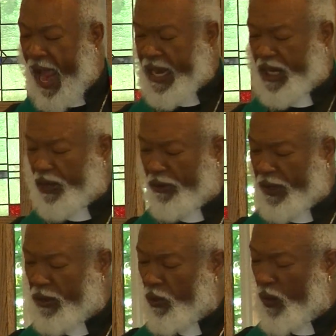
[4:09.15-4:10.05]

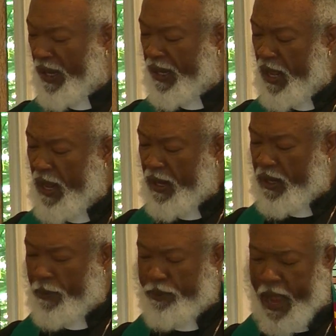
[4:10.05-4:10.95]
accurate when
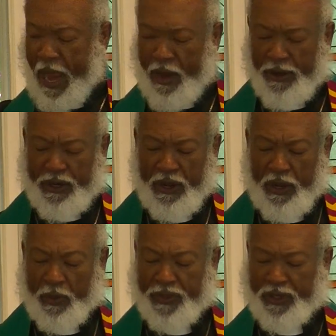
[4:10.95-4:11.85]
compared
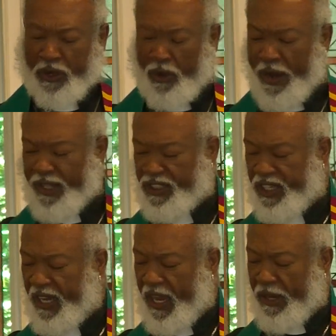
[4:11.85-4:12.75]
with the
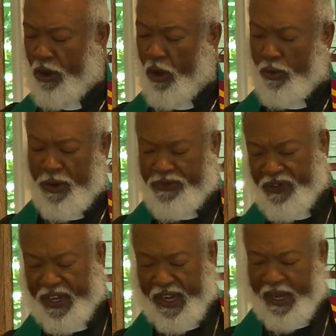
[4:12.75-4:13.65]
crazy and
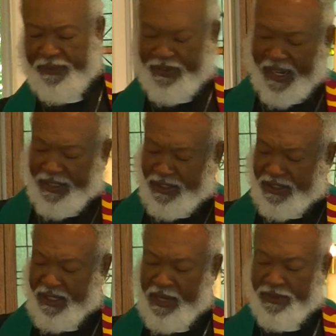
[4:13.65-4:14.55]
horrific
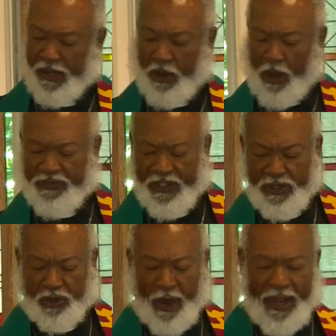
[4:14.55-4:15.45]
events that often
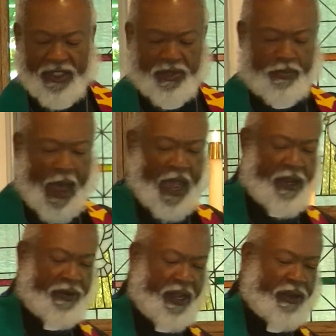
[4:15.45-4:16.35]

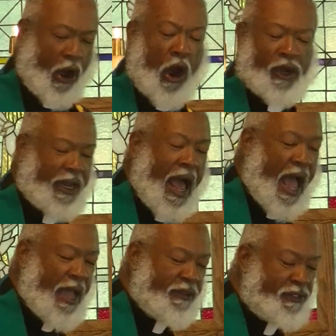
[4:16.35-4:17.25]
transpire in our
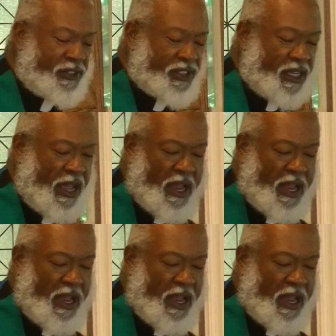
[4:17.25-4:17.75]
lives.